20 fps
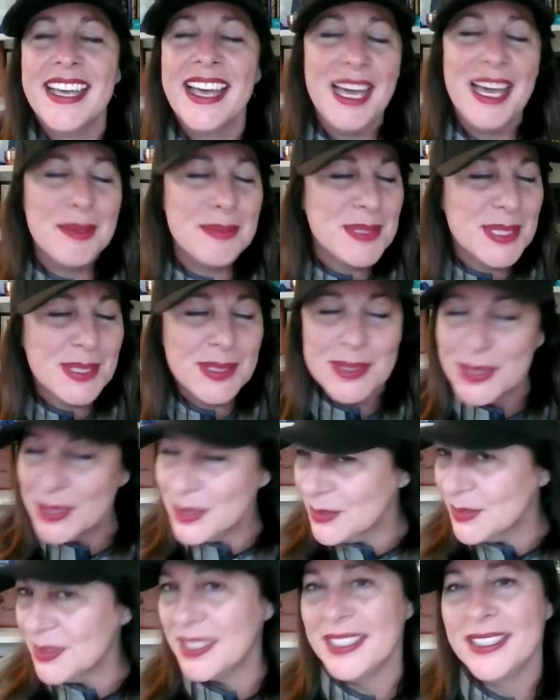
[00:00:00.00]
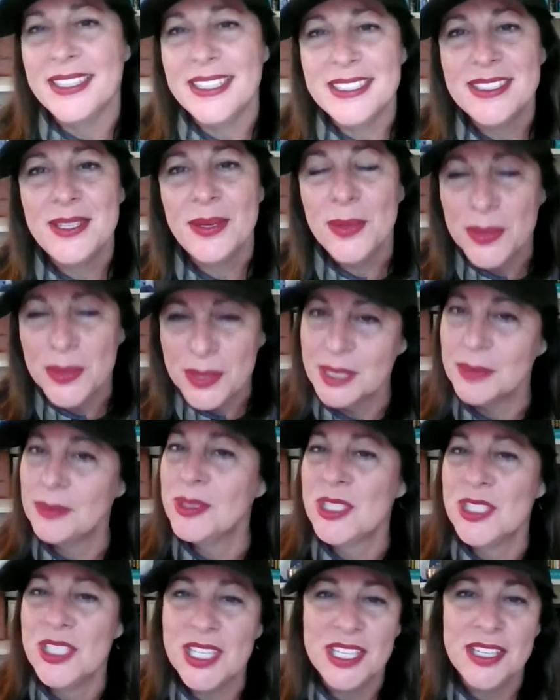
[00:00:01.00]
Absolutely. And I totally
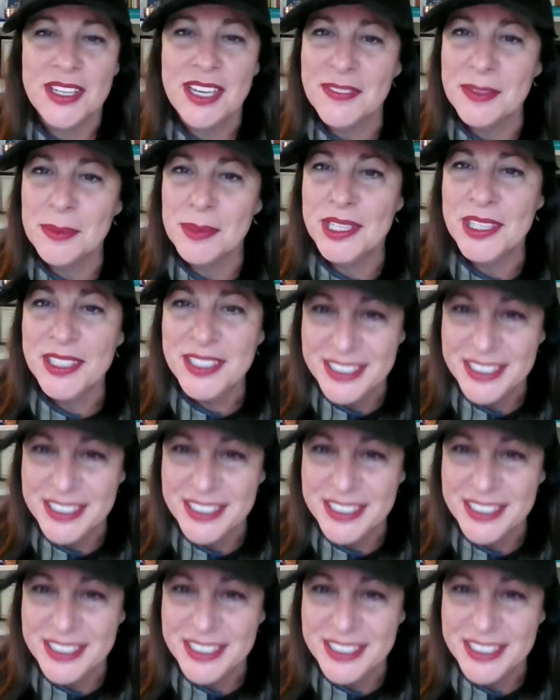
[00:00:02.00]
appreciate you having me on